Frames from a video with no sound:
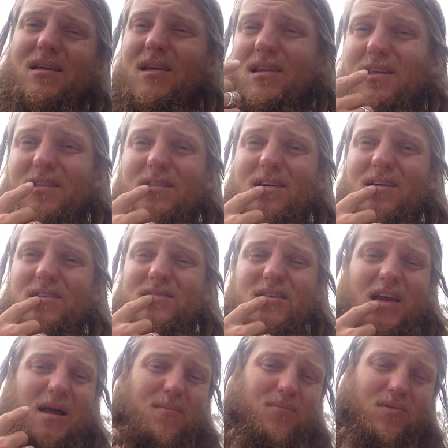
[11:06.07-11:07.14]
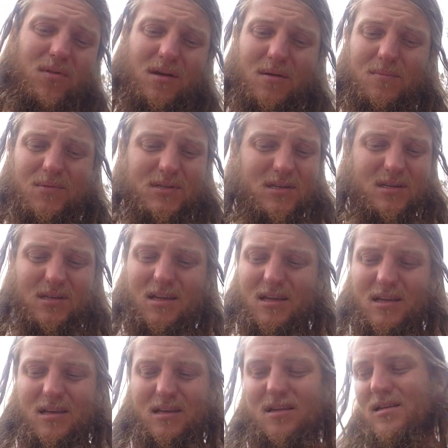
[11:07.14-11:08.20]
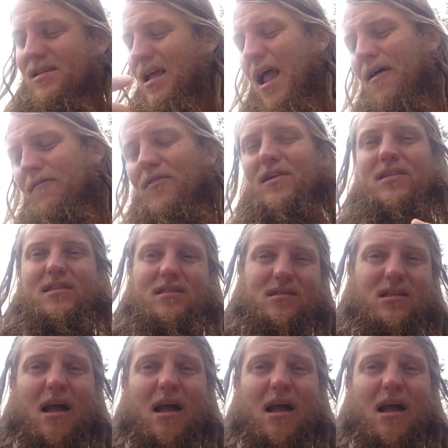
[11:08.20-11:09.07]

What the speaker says: getting the chapped lips, getting every